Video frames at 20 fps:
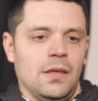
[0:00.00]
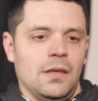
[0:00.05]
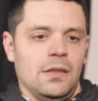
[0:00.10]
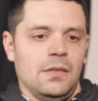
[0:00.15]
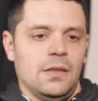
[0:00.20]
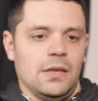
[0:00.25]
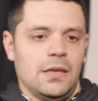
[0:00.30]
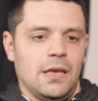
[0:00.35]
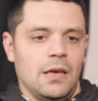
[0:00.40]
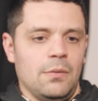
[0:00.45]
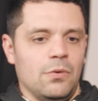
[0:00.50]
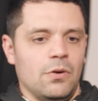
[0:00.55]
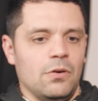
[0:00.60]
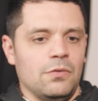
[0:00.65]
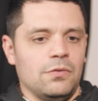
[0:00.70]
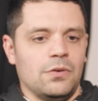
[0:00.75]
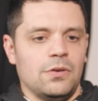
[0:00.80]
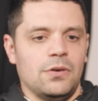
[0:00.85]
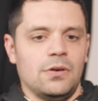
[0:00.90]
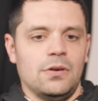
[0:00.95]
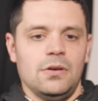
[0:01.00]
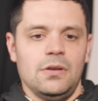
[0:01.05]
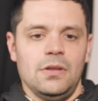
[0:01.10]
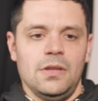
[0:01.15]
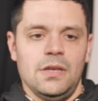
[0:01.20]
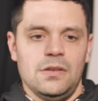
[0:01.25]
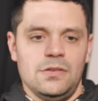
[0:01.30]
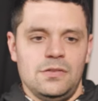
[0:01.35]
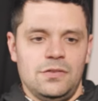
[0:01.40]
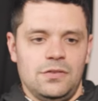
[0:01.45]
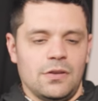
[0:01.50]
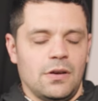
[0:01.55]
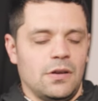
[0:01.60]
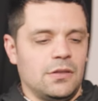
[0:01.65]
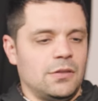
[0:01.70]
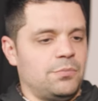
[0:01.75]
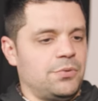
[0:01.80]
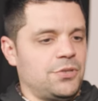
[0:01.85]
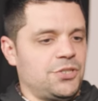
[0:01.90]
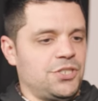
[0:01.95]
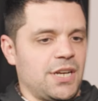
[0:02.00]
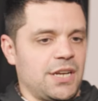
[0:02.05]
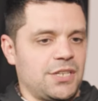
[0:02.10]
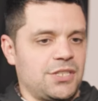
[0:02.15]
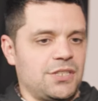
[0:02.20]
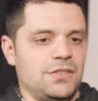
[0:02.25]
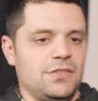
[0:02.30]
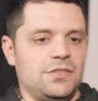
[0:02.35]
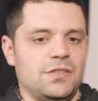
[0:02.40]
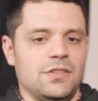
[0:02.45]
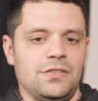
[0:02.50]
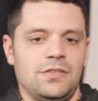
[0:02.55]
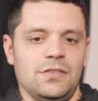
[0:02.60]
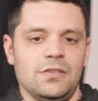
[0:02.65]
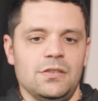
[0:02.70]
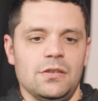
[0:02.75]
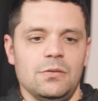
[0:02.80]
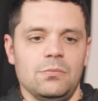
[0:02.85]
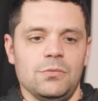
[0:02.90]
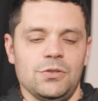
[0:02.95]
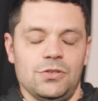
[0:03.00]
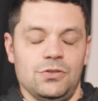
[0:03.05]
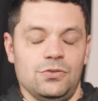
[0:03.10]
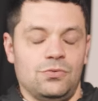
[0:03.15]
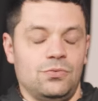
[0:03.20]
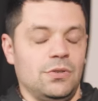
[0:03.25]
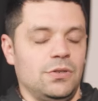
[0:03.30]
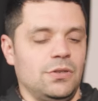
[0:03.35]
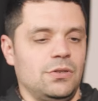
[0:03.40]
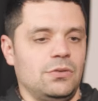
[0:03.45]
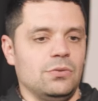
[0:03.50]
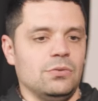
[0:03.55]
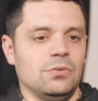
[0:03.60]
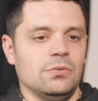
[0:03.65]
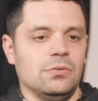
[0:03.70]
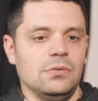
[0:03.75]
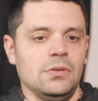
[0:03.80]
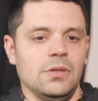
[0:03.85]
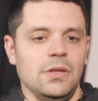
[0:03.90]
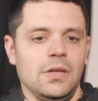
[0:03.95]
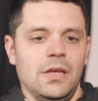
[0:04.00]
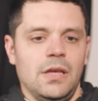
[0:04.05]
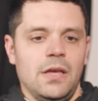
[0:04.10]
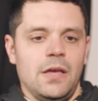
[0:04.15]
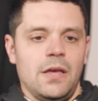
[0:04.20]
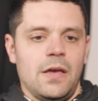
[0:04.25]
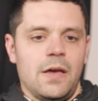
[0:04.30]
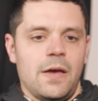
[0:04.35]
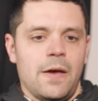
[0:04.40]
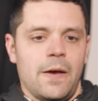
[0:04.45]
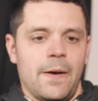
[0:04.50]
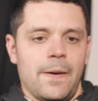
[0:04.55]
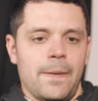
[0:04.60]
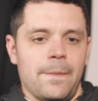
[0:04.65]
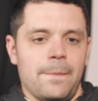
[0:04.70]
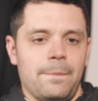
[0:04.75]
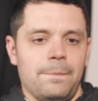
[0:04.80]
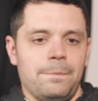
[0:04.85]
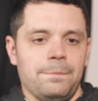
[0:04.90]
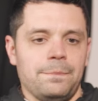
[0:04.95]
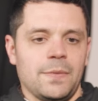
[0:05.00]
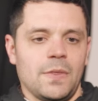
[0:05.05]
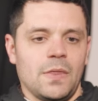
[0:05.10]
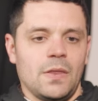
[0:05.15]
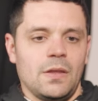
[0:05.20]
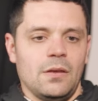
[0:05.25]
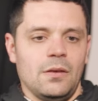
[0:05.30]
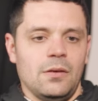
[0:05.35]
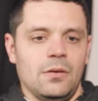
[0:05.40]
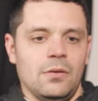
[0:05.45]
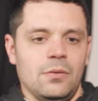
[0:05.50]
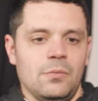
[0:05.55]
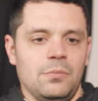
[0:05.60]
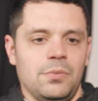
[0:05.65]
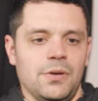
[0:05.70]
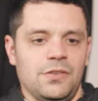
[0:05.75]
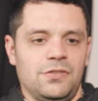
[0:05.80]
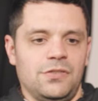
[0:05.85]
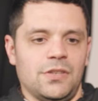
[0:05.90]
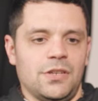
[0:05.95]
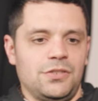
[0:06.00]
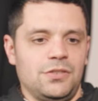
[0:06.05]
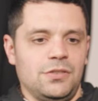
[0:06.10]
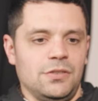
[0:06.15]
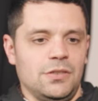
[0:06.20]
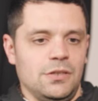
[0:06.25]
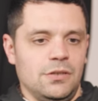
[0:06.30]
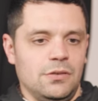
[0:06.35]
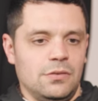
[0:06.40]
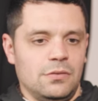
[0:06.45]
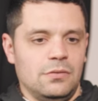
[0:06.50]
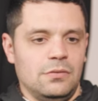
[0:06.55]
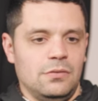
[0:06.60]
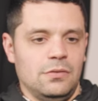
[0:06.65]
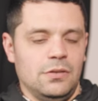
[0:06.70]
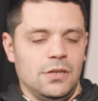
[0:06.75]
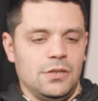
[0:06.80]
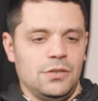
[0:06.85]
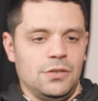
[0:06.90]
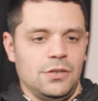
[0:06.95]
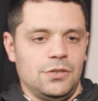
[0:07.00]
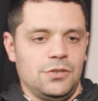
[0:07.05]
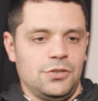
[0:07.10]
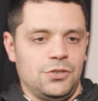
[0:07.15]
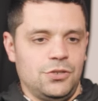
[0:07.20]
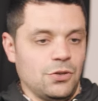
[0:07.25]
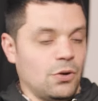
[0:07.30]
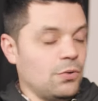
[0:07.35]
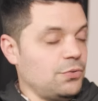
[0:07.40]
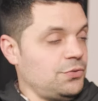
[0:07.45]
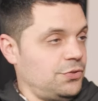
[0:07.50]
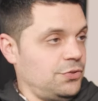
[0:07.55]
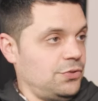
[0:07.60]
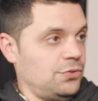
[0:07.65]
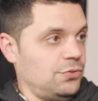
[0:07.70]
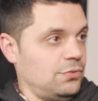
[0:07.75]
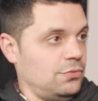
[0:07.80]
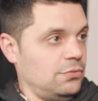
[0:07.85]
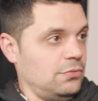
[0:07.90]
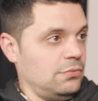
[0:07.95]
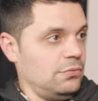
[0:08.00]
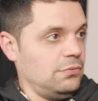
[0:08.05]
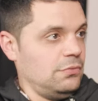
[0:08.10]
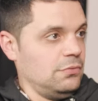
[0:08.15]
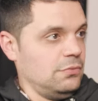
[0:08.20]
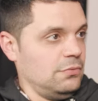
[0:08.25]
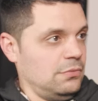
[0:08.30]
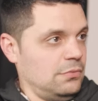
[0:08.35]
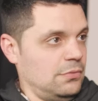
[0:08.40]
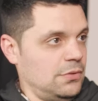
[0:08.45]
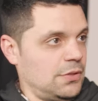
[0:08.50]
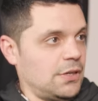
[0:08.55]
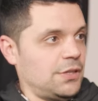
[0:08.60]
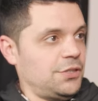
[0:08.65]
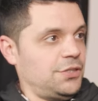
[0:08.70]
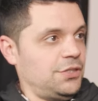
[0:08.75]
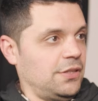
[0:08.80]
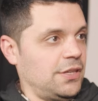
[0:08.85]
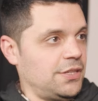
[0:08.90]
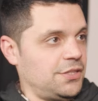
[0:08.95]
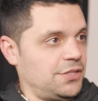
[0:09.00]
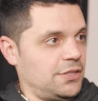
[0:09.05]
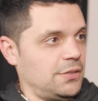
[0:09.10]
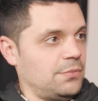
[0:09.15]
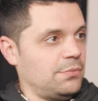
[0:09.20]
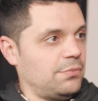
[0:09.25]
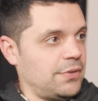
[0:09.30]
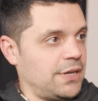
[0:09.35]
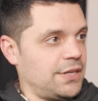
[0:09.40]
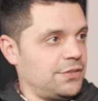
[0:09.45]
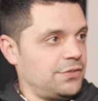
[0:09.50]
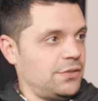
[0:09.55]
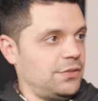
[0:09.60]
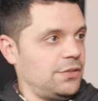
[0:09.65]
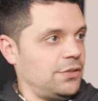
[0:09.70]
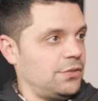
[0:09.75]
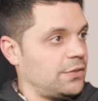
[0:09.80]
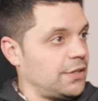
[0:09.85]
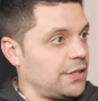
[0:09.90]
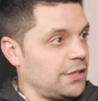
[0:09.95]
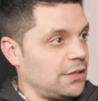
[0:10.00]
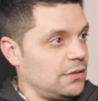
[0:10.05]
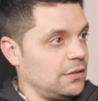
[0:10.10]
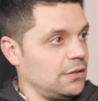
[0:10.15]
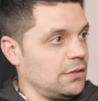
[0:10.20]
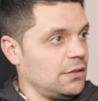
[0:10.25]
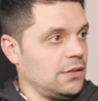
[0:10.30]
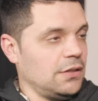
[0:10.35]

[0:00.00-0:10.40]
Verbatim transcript: they came over, installed the projection system, which is really cool. Um, but essentially, you're, it, it, shows you the undulation and breaks on the green,